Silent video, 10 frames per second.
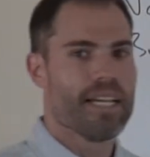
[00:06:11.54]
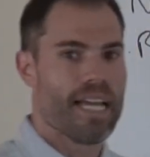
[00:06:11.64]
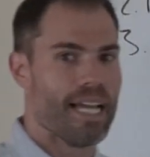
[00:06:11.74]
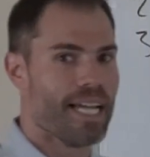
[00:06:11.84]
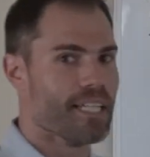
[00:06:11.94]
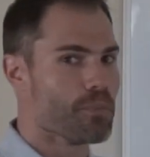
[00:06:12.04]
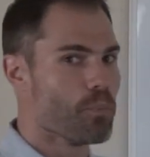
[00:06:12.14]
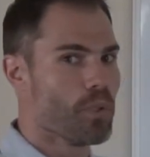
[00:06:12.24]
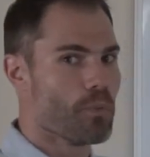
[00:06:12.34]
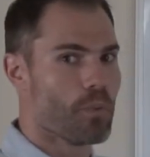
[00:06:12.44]
And
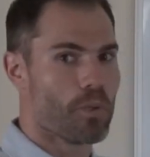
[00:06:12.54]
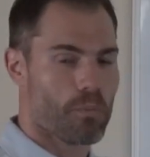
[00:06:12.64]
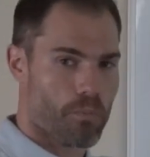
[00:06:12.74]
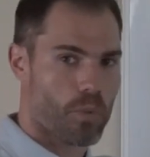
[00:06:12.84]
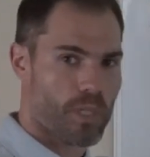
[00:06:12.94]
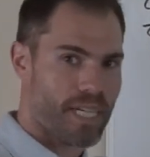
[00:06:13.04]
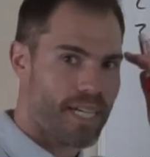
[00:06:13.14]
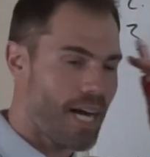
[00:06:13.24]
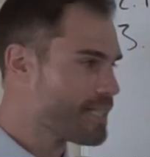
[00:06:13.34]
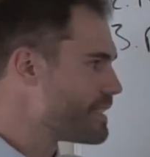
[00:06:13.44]
we'll
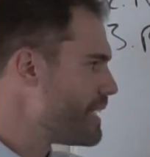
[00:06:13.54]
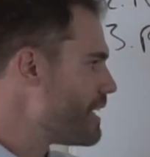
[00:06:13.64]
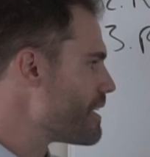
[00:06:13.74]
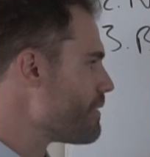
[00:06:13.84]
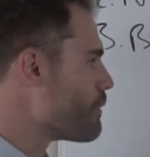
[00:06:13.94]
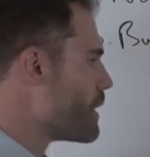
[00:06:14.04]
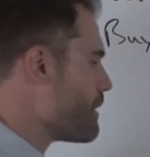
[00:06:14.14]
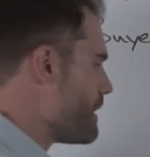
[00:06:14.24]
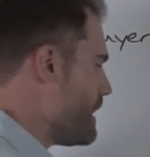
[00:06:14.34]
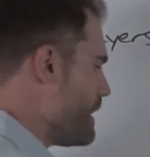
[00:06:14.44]
concoct a narrative where
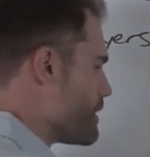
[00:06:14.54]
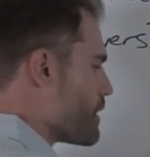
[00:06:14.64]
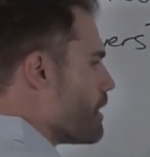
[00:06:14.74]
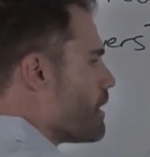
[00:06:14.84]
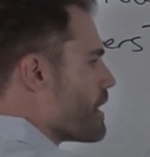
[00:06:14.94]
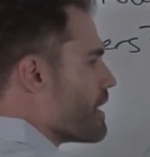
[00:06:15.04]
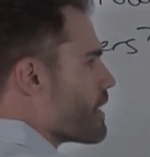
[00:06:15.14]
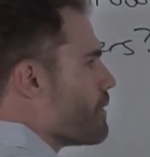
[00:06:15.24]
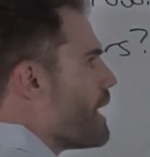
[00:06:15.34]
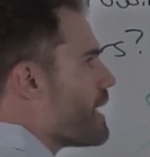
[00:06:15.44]
these are all going to
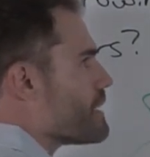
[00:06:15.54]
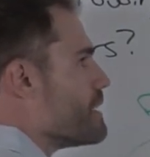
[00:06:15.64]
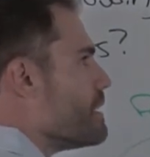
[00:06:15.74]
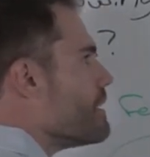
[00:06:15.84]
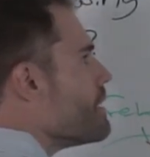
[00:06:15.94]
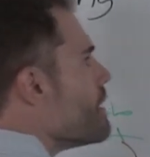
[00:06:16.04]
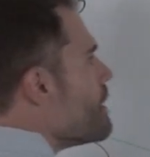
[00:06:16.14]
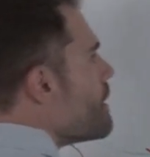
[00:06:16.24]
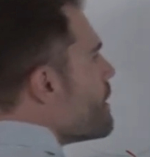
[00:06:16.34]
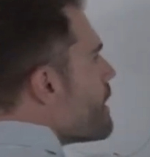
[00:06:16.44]
correct
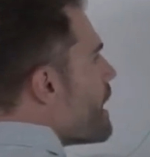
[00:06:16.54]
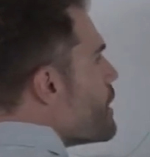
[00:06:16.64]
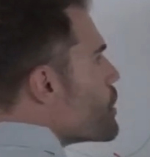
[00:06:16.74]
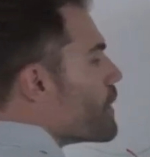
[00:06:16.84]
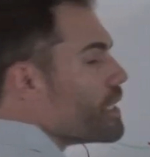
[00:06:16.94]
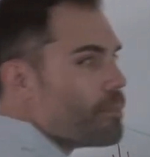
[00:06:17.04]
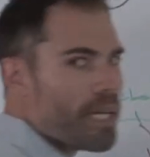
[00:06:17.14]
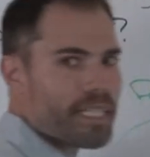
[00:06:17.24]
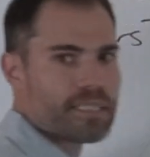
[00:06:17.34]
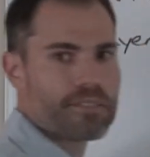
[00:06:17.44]
and join their
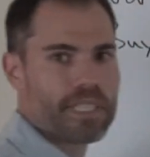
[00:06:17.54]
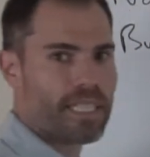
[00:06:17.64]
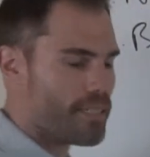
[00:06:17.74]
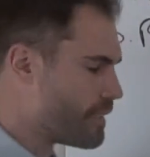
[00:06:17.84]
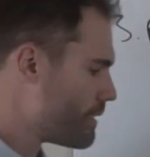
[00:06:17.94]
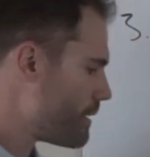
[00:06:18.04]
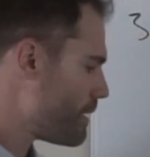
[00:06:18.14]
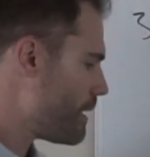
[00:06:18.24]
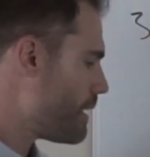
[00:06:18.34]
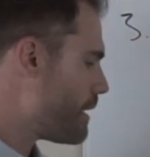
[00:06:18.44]
buddies over here.
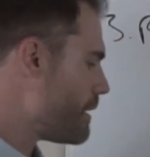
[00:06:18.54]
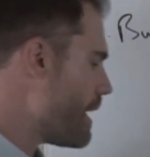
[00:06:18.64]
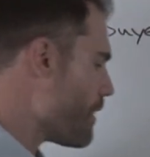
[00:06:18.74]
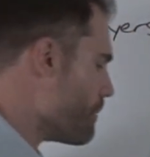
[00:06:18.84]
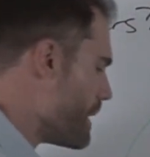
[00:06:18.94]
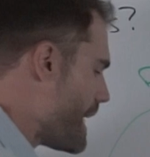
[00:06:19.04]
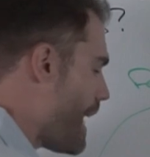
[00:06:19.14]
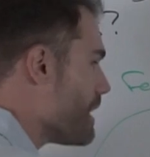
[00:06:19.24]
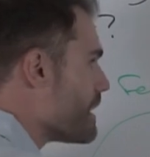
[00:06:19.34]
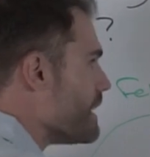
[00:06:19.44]
Now, the
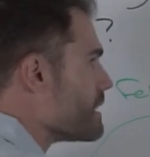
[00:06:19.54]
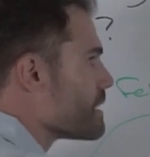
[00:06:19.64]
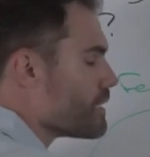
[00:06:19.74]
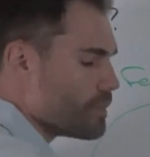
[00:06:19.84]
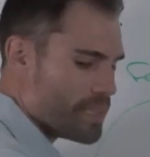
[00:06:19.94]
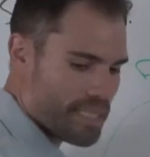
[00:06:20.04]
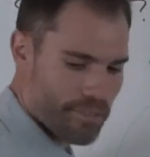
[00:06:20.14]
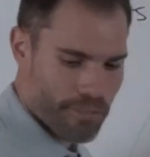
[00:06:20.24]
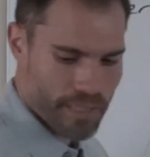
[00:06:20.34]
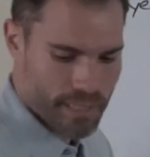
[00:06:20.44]
reality is a little bit
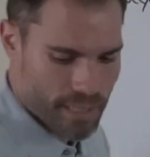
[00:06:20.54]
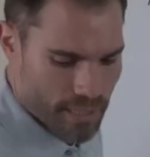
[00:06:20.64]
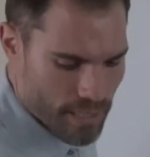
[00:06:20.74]
different.